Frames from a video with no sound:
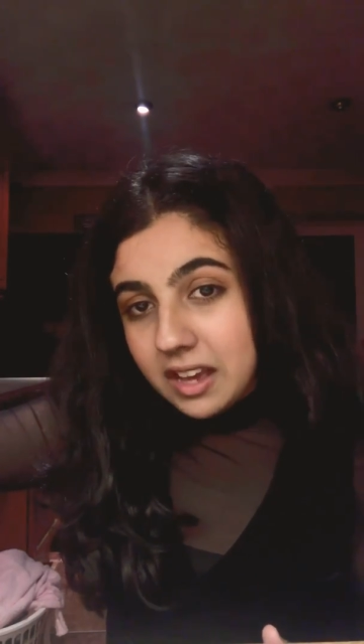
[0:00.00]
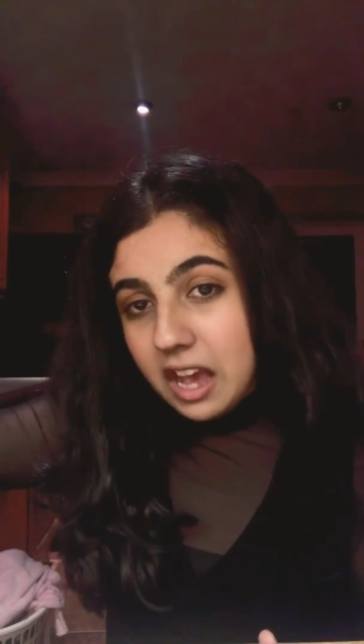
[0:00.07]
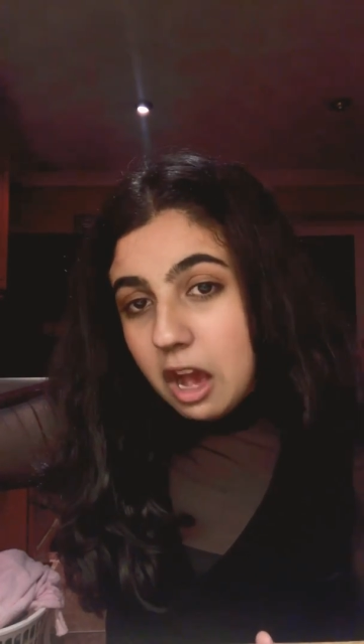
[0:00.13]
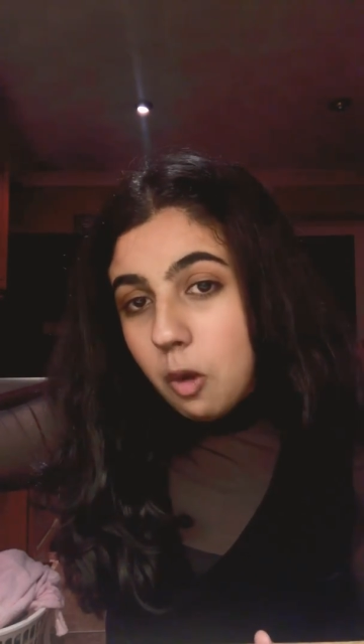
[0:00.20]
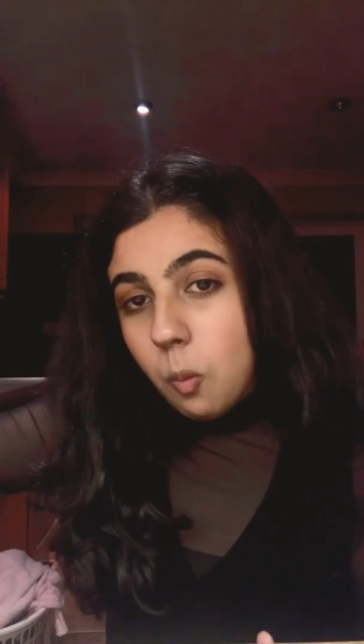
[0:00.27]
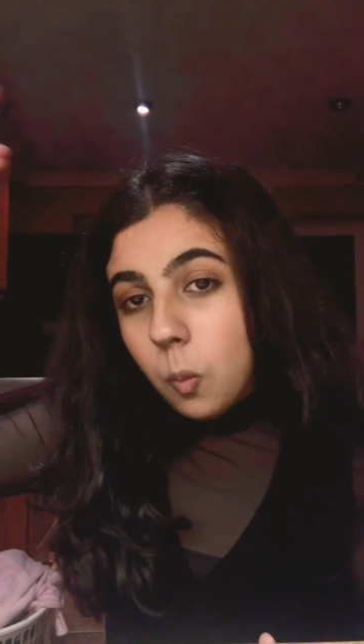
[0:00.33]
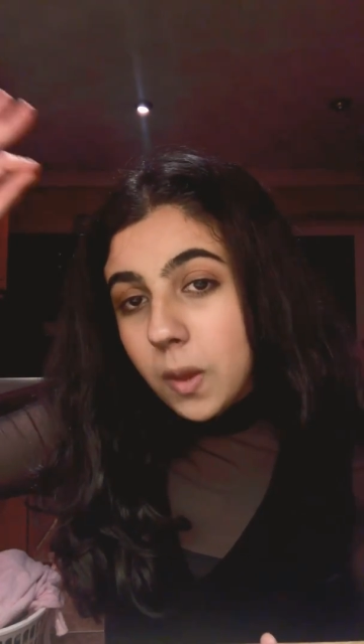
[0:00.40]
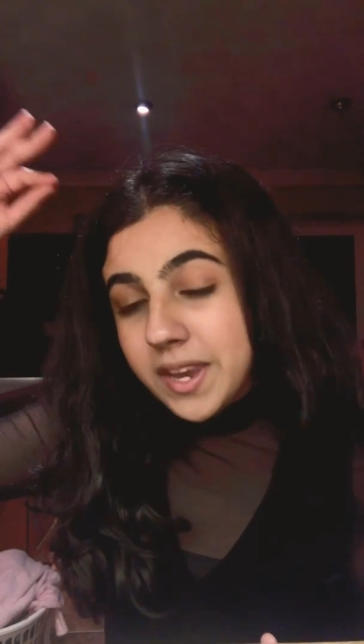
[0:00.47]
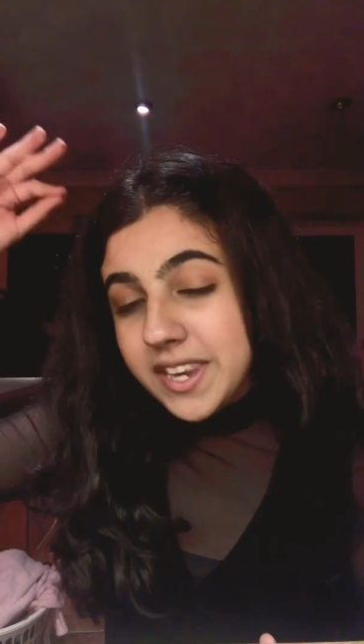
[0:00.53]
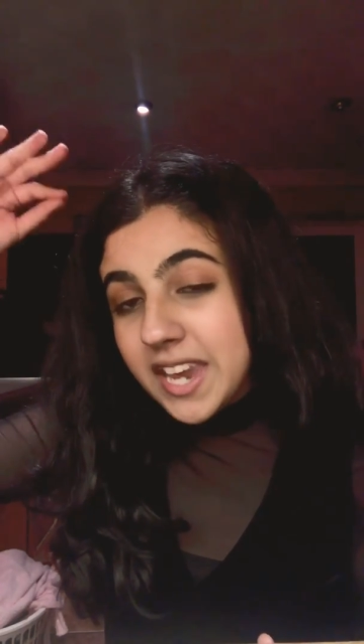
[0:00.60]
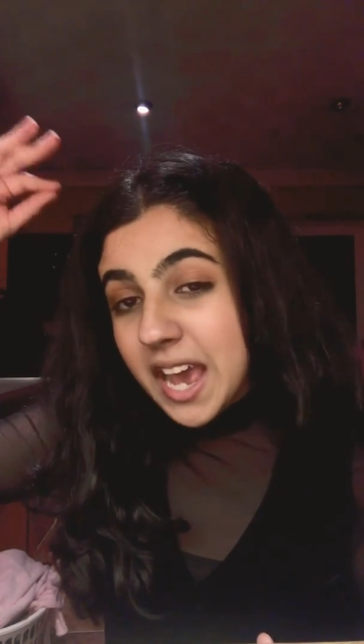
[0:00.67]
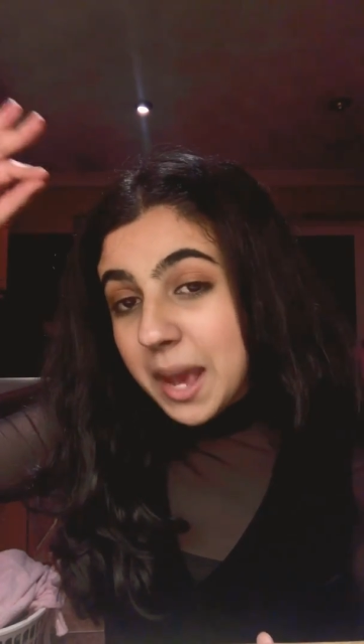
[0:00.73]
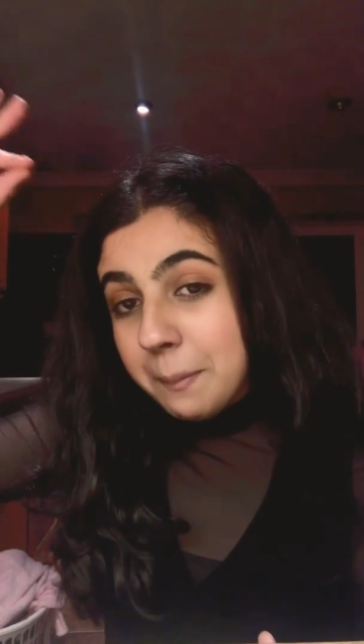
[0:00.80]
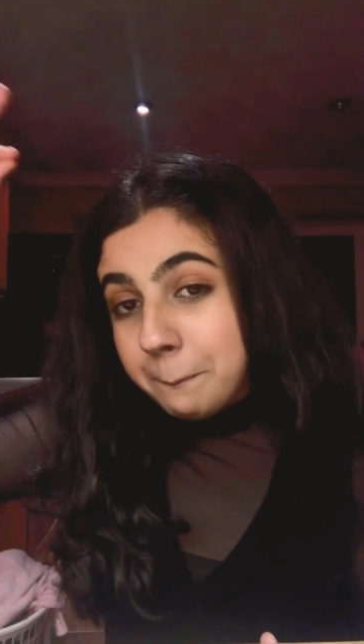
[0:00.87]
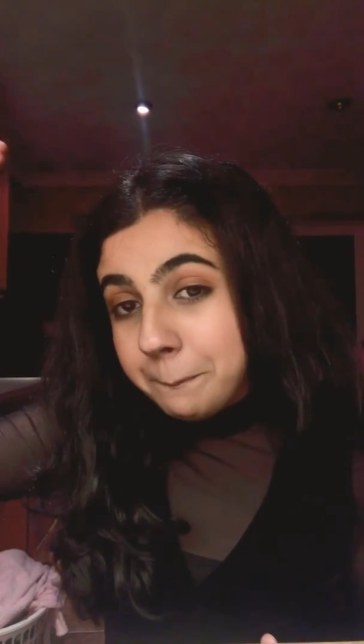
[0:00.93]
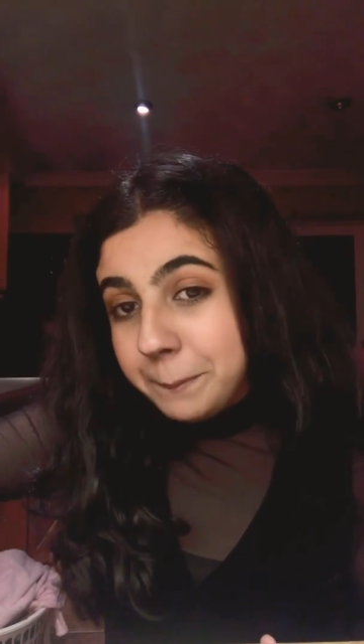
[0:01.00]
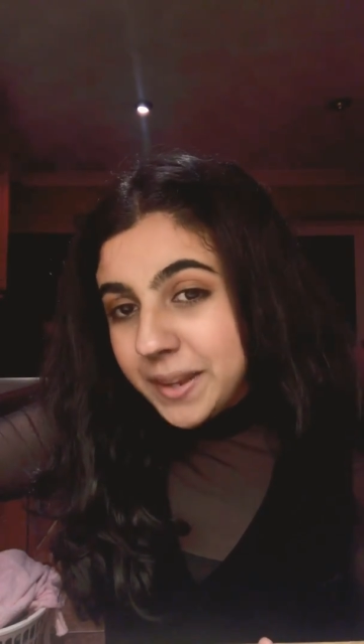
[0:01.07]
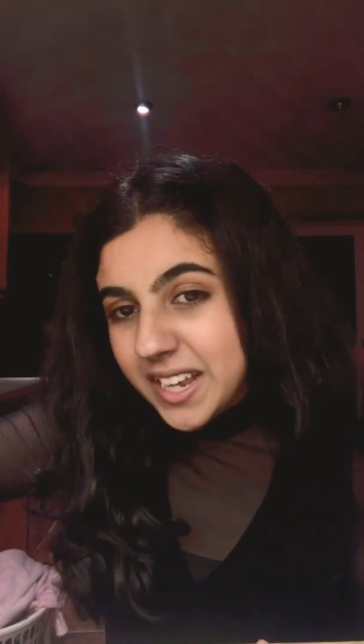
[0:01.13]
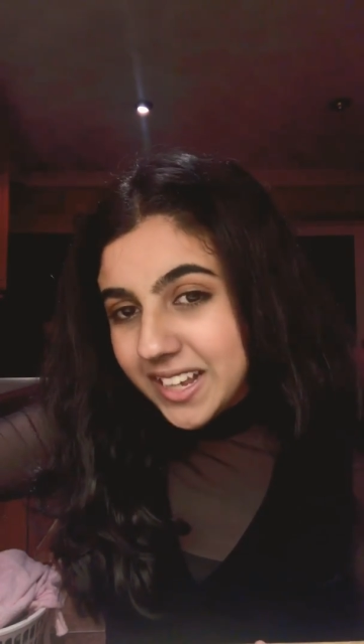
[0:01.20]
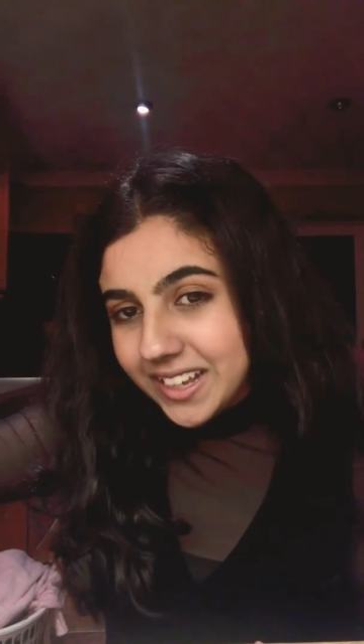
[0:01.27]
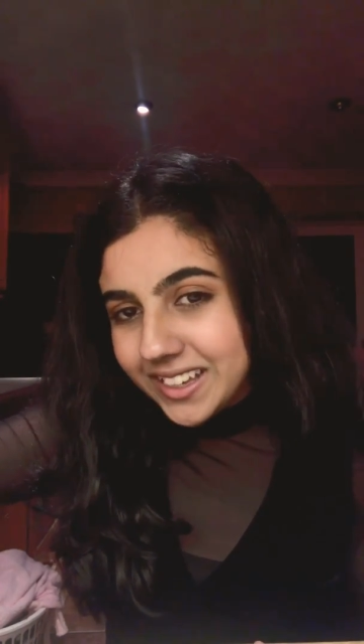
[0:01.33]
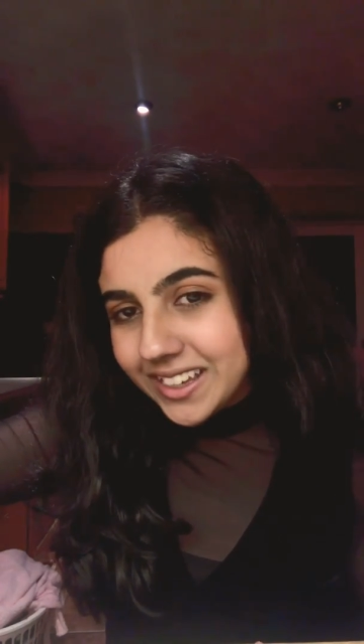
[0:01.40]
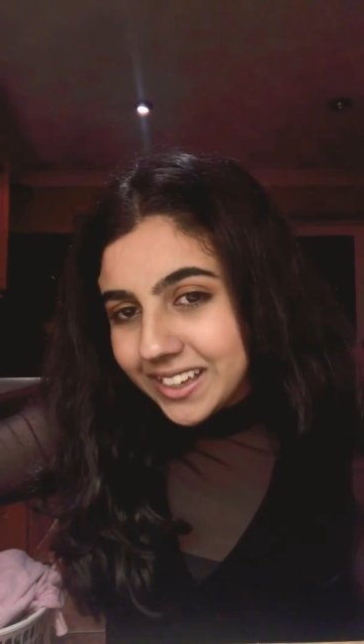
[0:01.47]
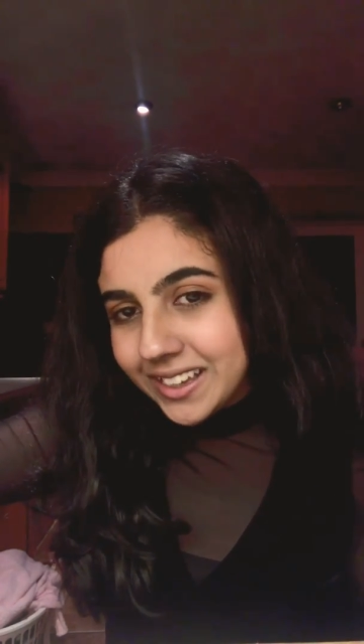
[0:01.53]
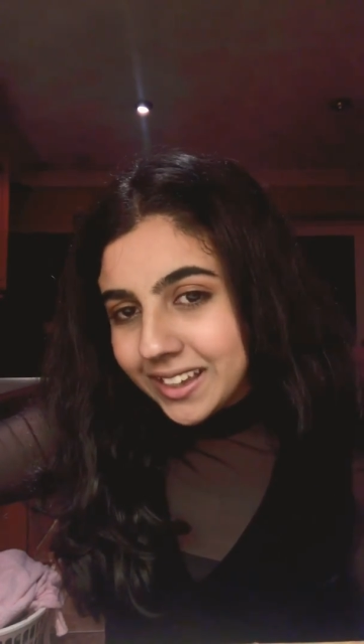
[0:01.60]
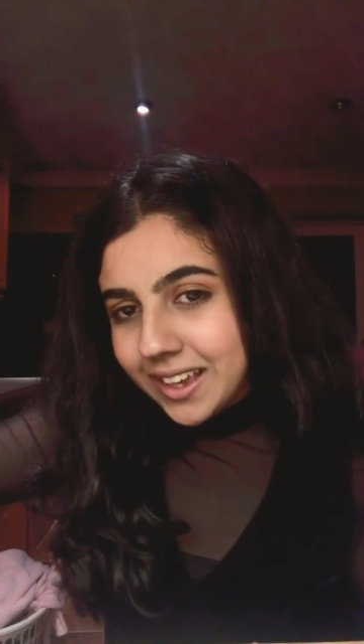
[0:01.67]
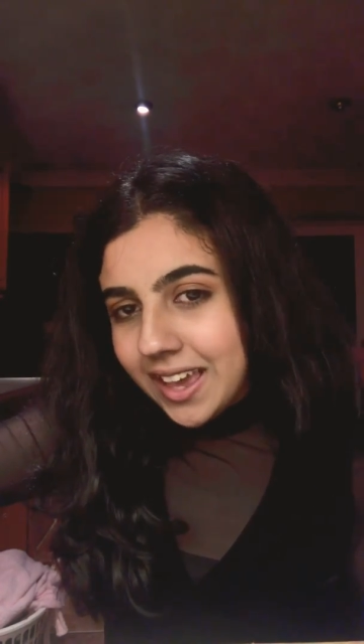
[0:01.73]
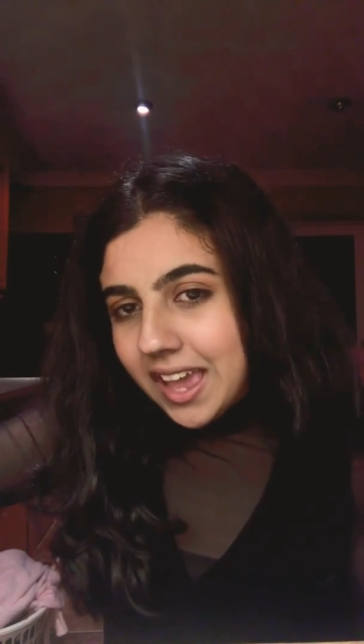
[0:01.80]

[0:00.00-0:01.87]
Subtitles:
And when that peaks,